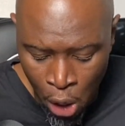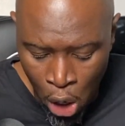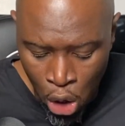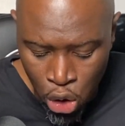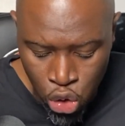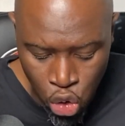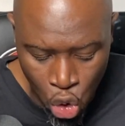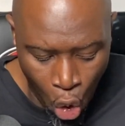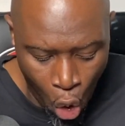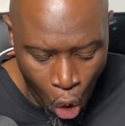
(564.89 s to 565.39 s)

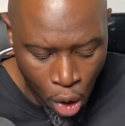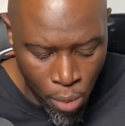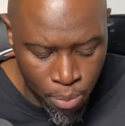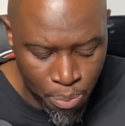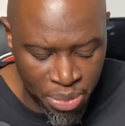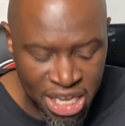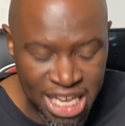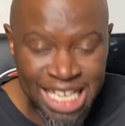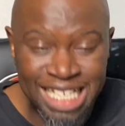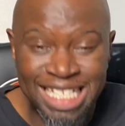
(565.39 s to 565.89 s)
Nor
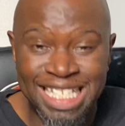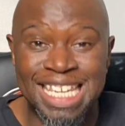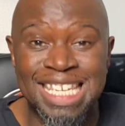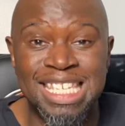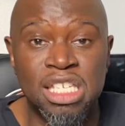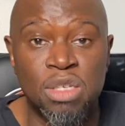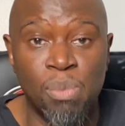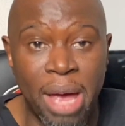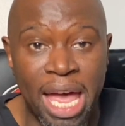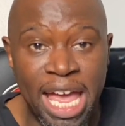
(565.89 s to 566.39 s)
be
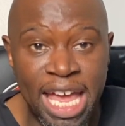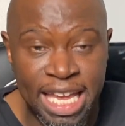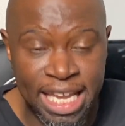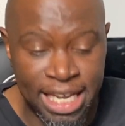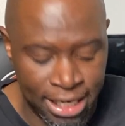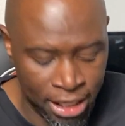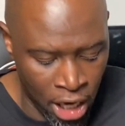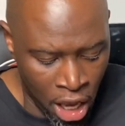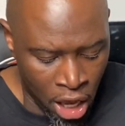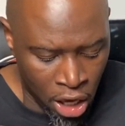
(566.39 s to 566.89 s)

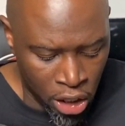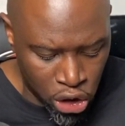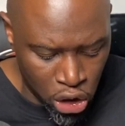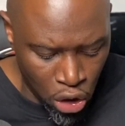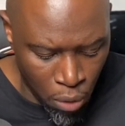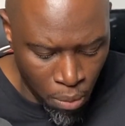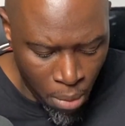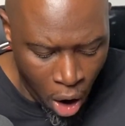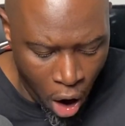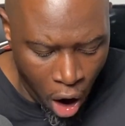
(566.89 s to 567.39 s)
dismayed.
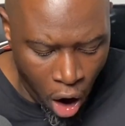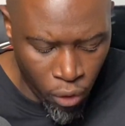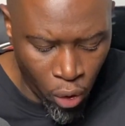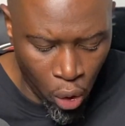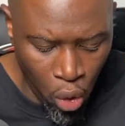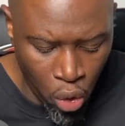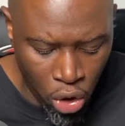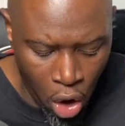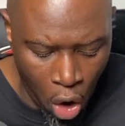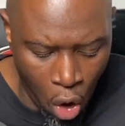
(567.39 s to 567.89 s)
Tomorrow
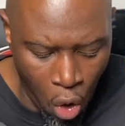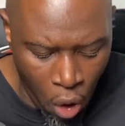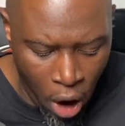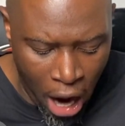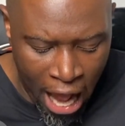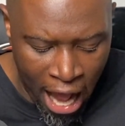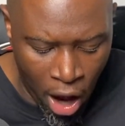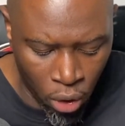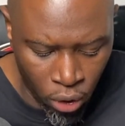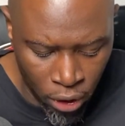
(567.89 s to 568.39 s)
go
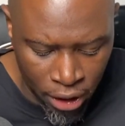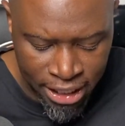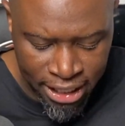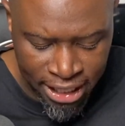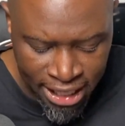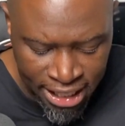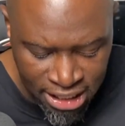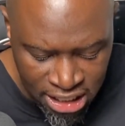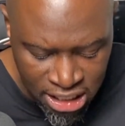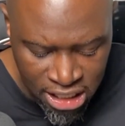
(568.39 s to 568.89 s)
out
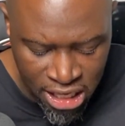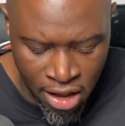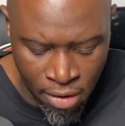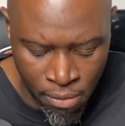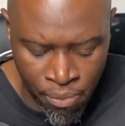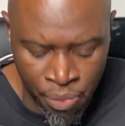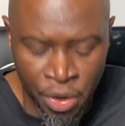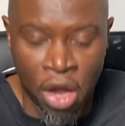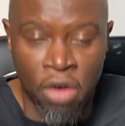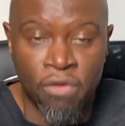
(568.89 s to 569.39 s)
against
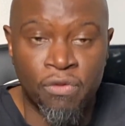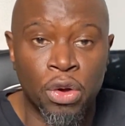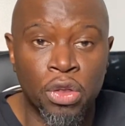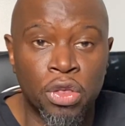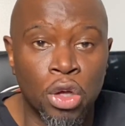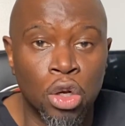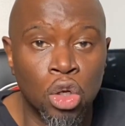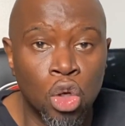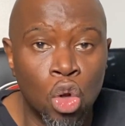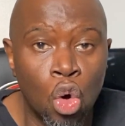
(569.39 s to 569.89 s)
them, for the
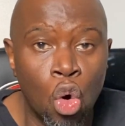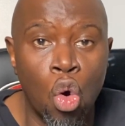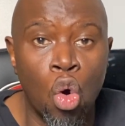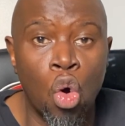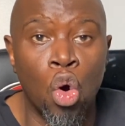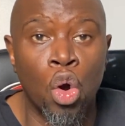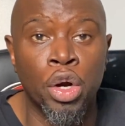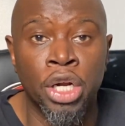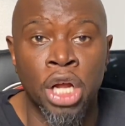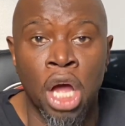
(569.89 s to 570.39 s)

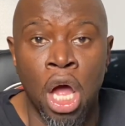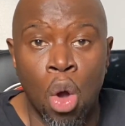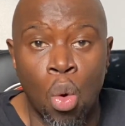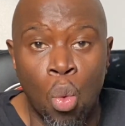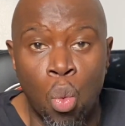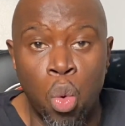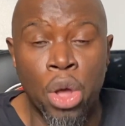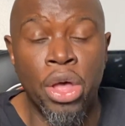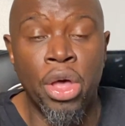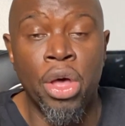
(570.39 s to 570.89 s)
Lord
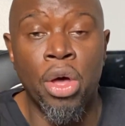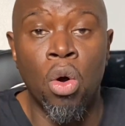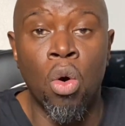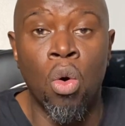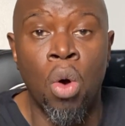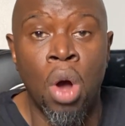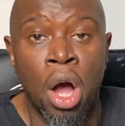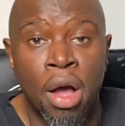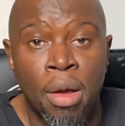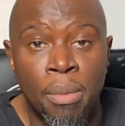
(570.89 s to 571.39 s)
will
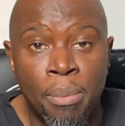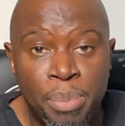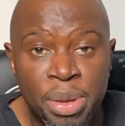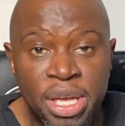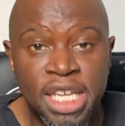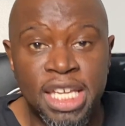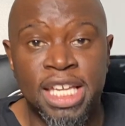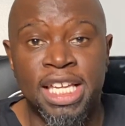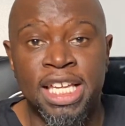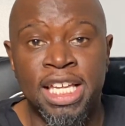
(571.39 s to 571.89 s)

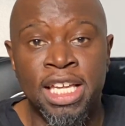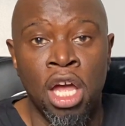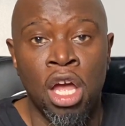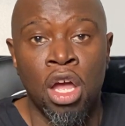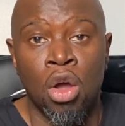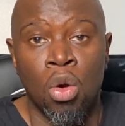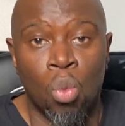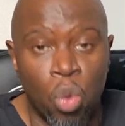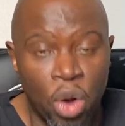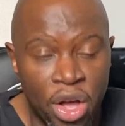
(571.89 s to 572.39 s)
be
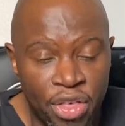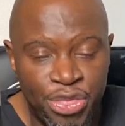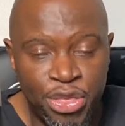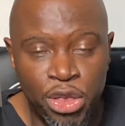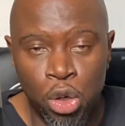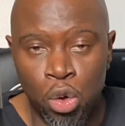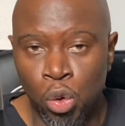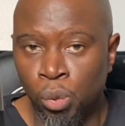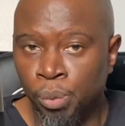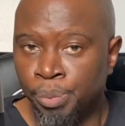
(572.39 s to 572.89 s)
with
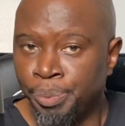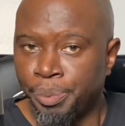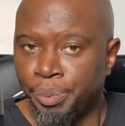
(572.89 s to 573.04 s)
you